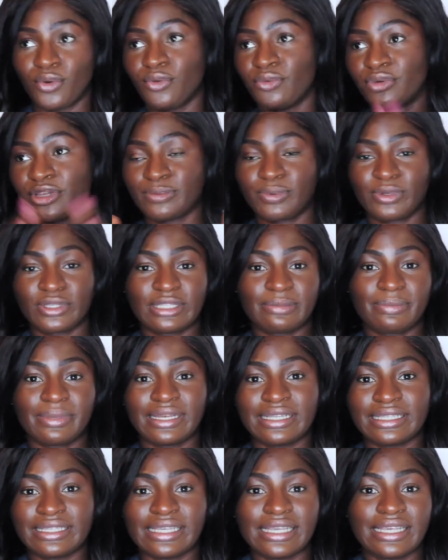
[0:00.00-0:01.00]

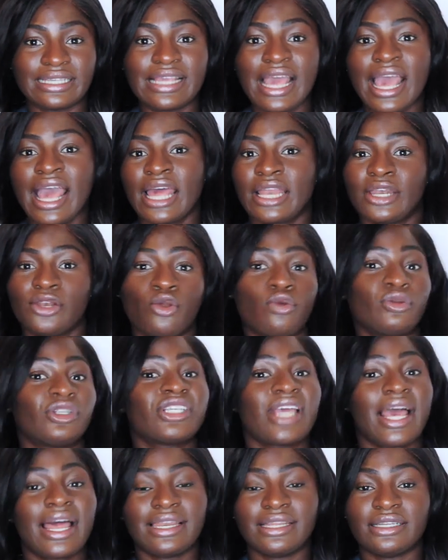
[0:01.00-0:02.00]
responsibilities, no
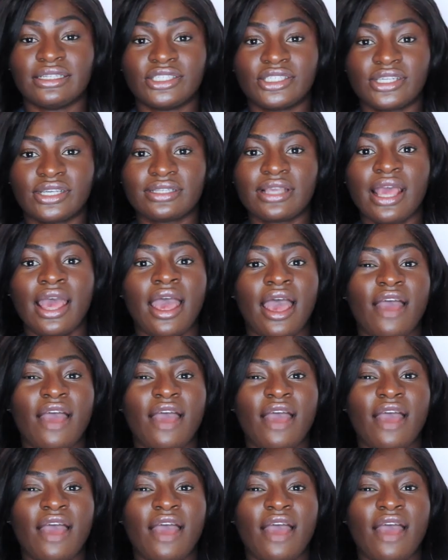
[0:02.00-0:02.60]
challenges.